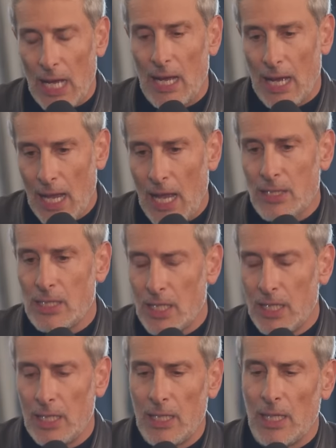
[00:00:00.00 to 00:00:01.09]
I
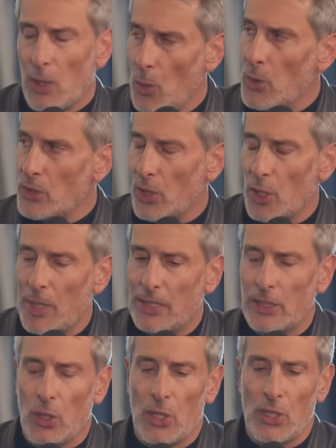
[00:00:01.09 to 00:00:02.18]
actually we were talking about
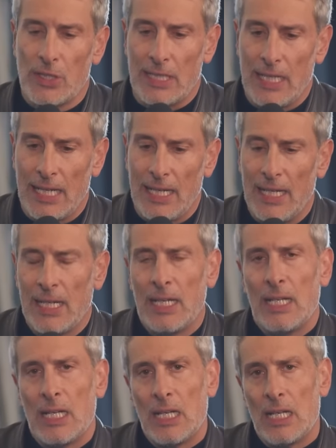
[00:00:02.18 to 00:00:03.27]
that earlier today.
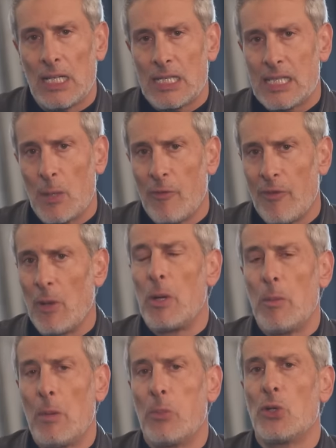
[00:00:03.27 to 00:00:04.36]
Some family
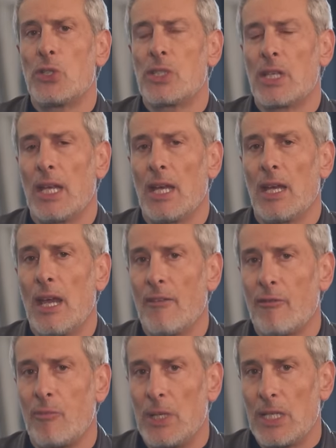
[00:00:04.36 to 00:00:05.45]
members
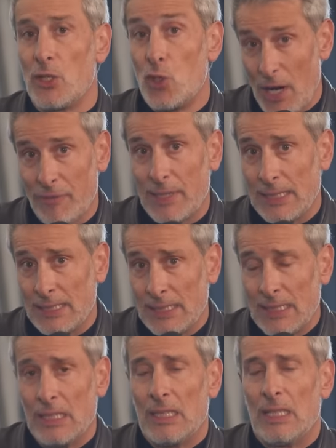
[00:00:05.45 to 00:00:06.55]
have been drafted
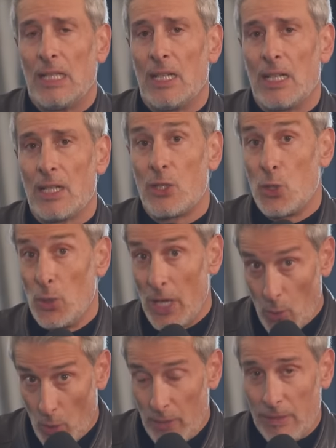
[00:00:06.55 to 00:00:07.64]
to the
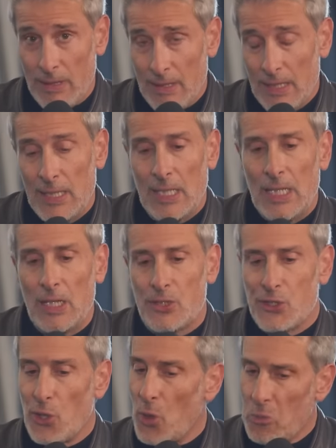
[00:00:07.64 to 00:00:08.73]
North. And
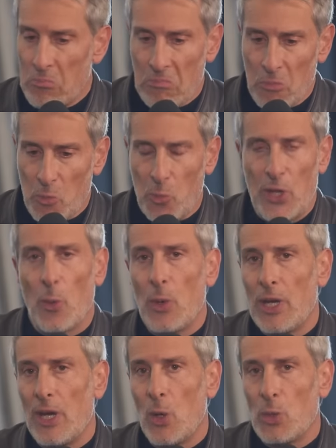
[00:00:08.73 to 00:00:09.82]
so we don't
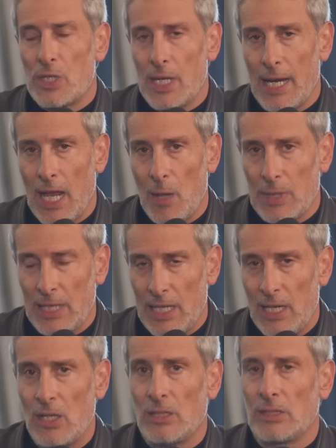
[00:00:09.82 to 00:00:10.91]
really know what's going to happen
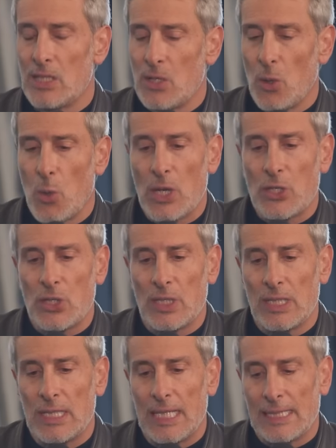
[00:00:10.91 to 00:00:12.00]
there. There's no
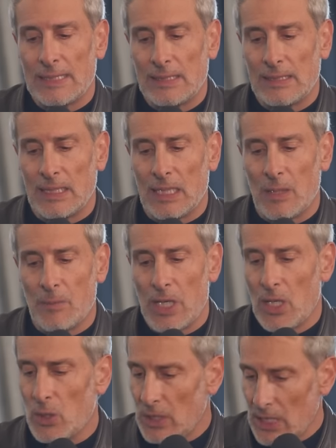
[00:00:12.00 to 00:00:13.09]
question that,
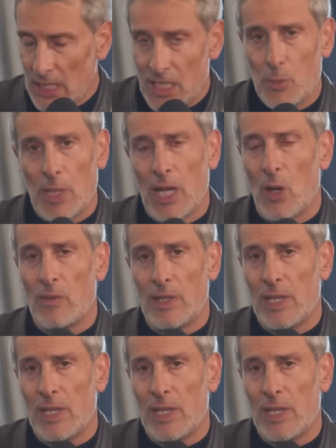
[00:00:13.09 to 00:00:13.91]
the Hezbollah over